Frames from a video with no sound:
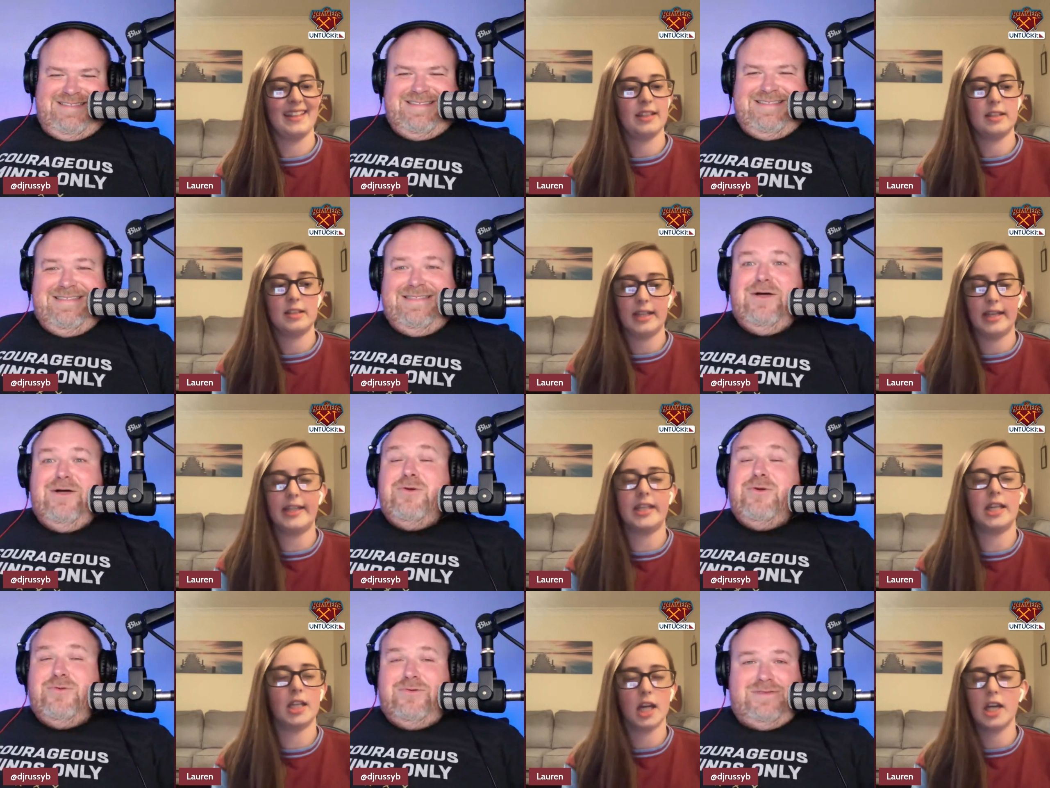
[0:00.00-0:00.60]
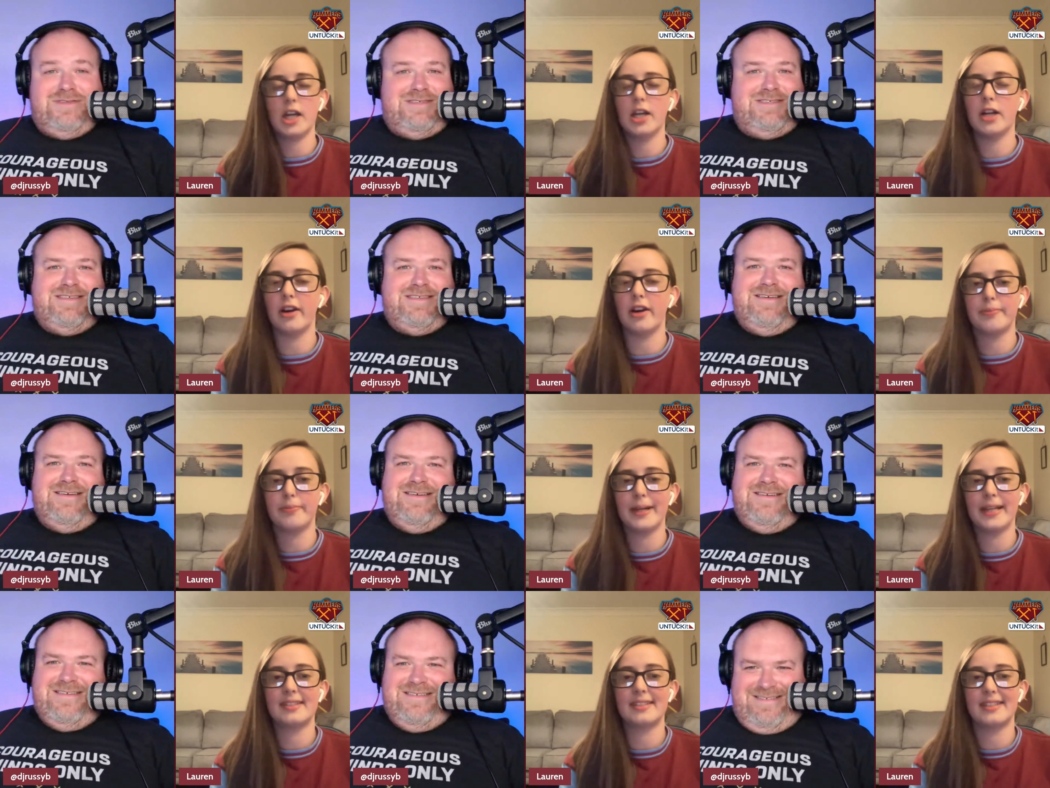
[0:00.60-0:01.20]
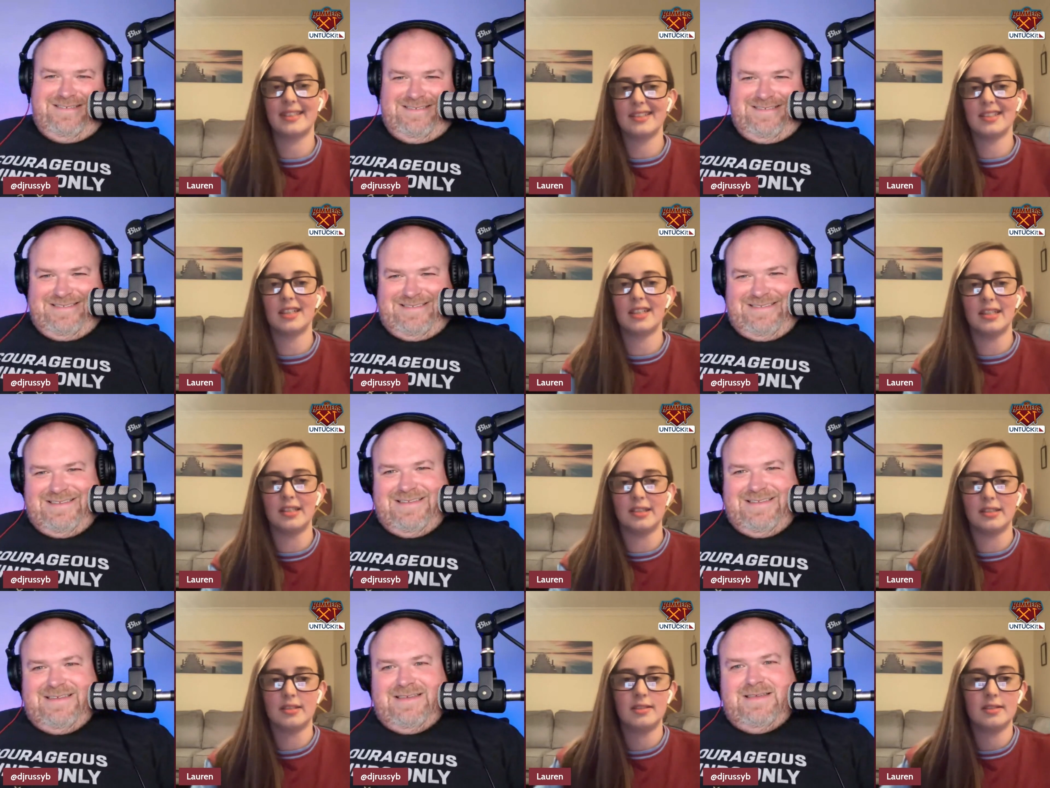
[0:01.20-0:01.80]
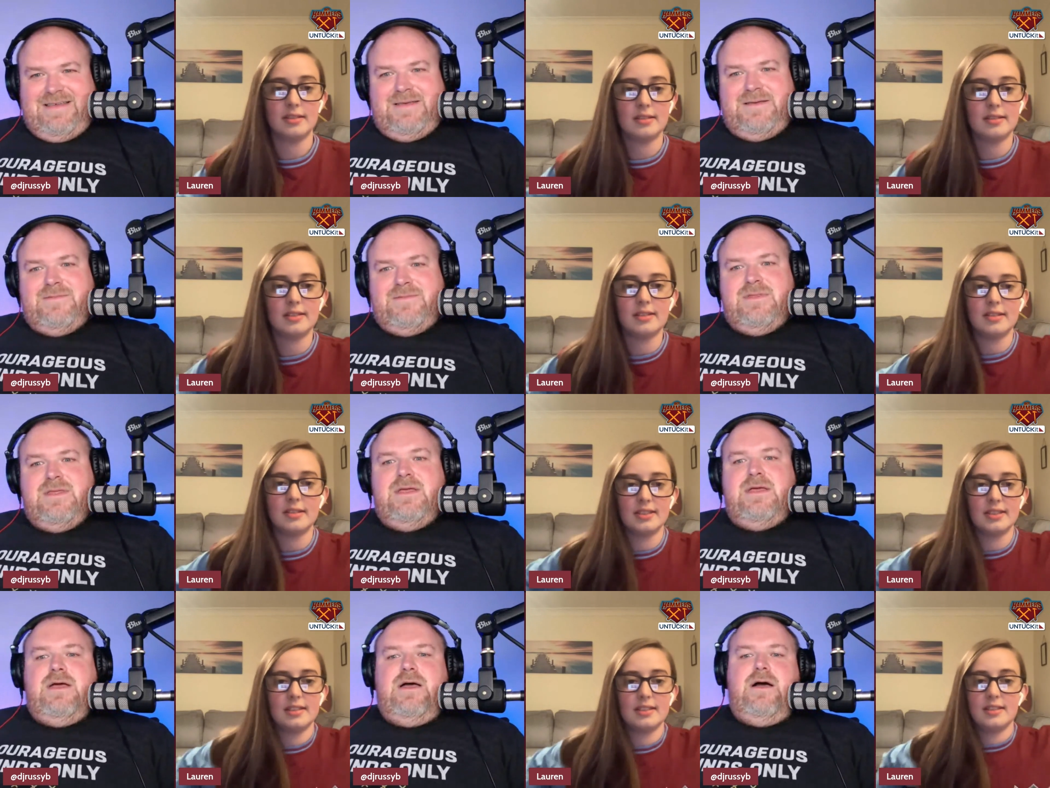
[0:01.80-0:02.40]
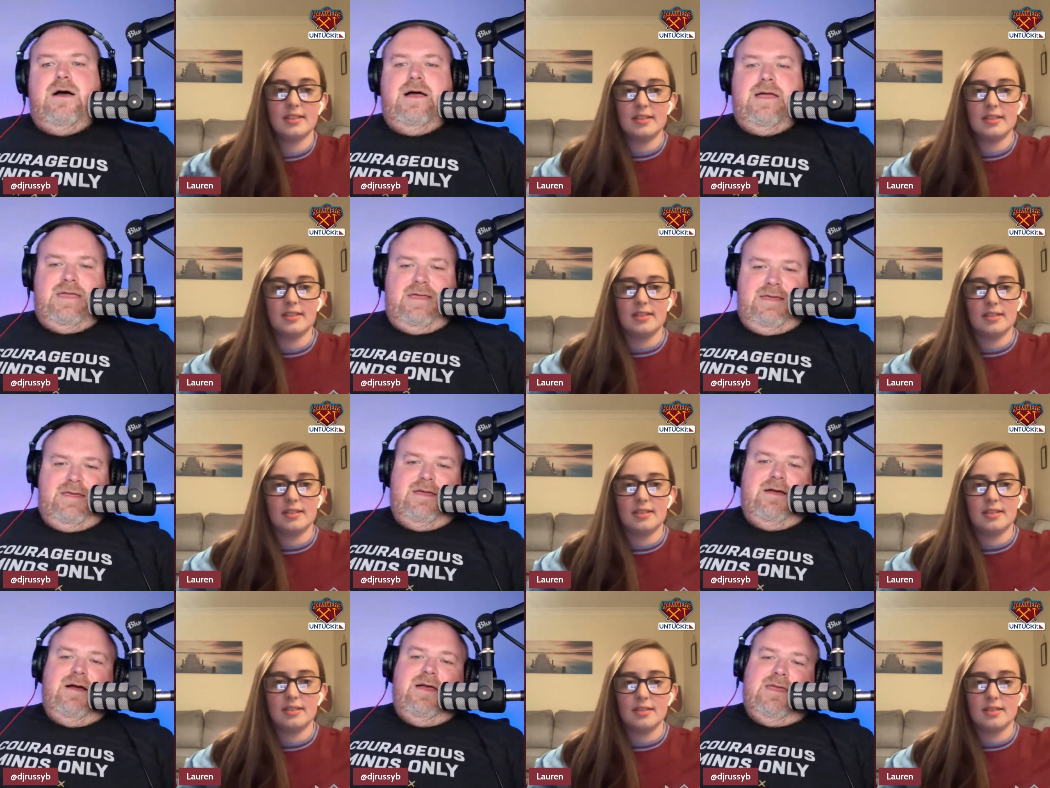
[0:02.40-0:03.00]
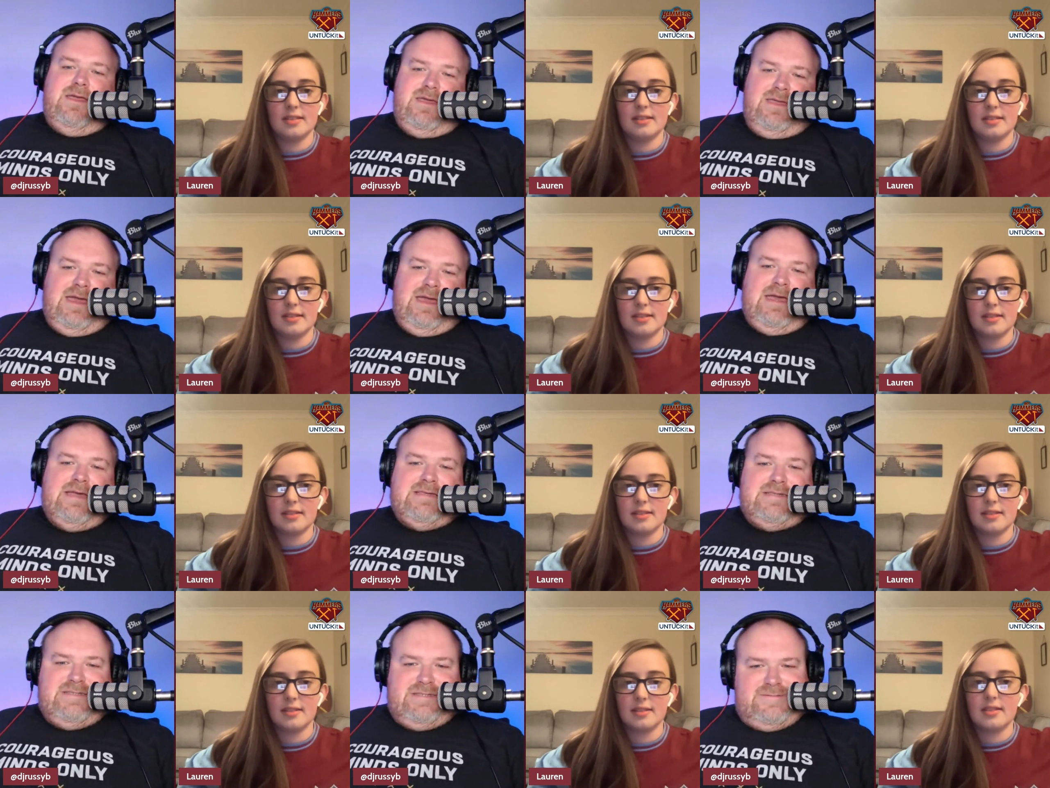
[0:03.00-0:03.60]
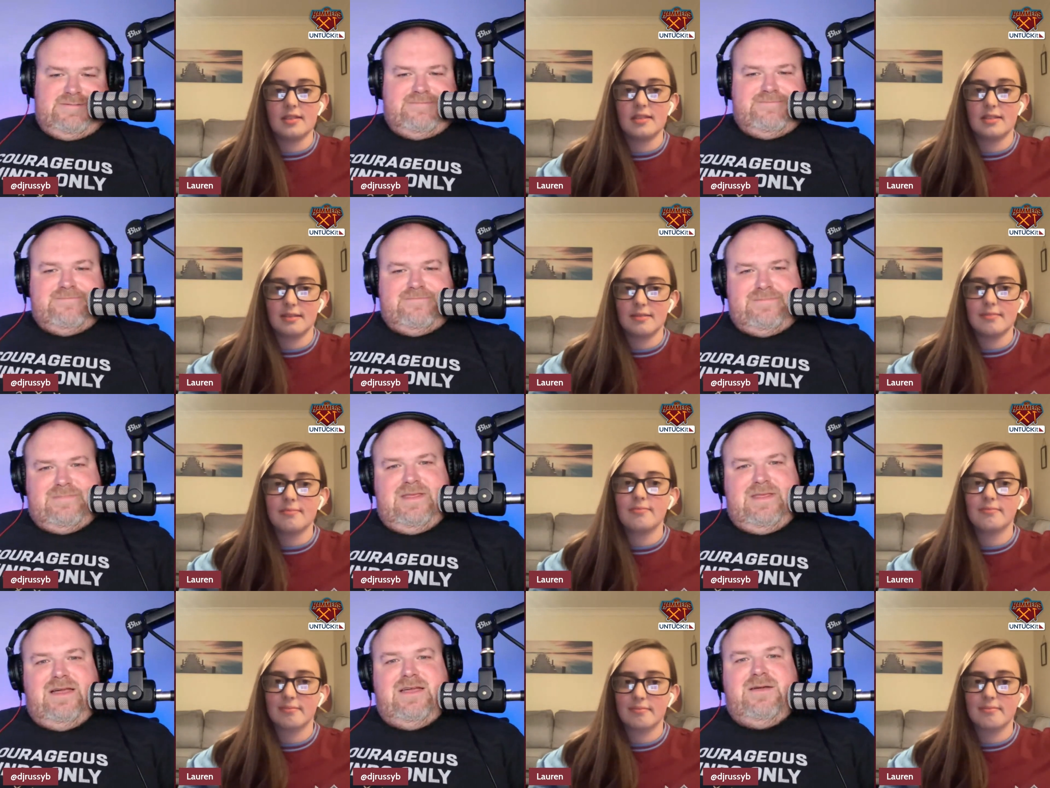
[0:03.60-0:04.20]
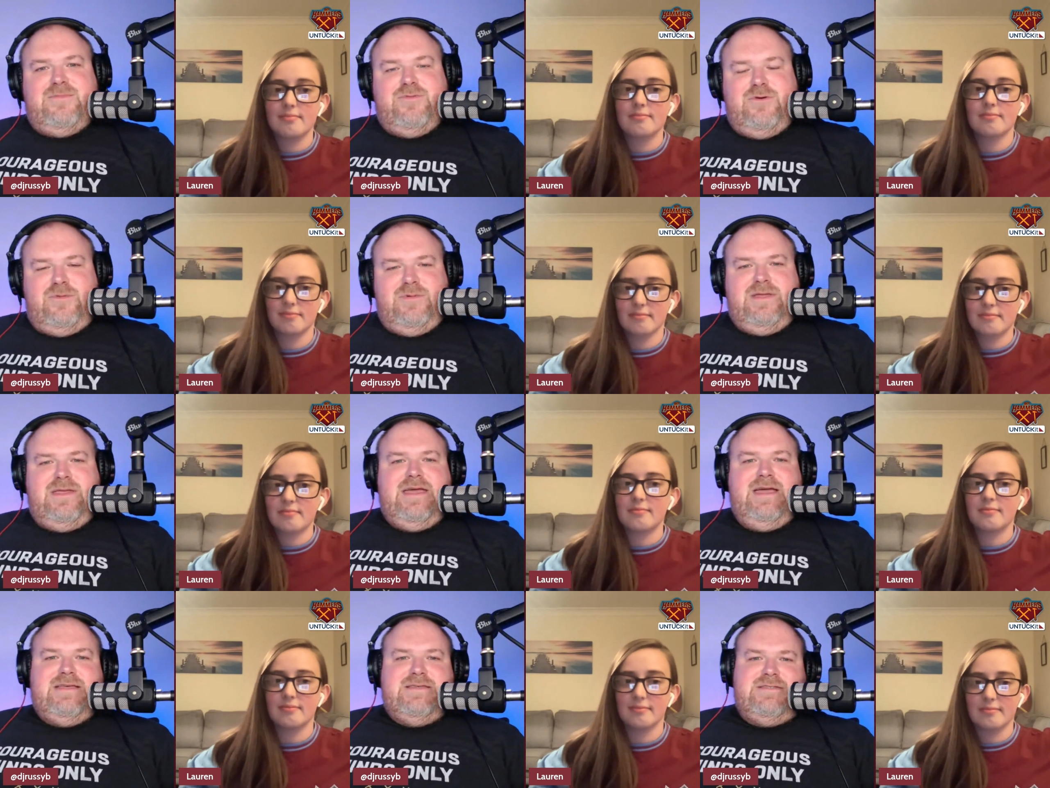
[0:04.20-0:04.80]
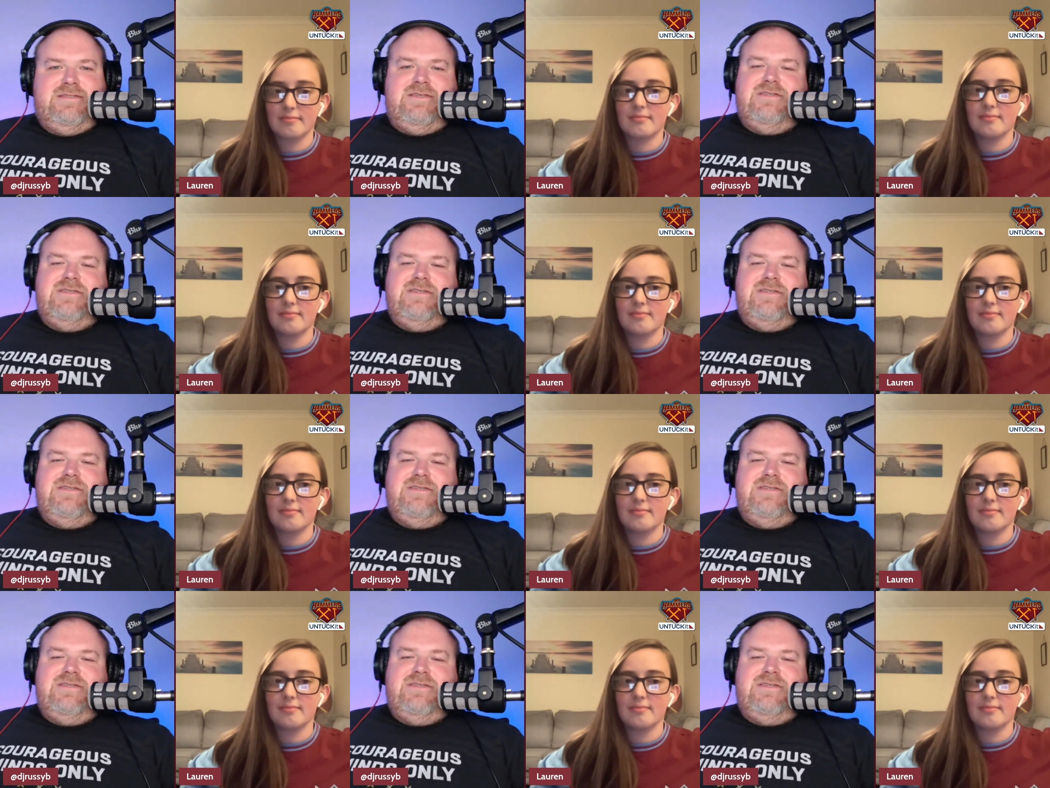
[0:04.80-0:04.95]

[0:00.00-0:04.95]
Speaker 1: Yeah, you know who I picked in goal.
Speaker 2: I can I can guess. I could probably guess,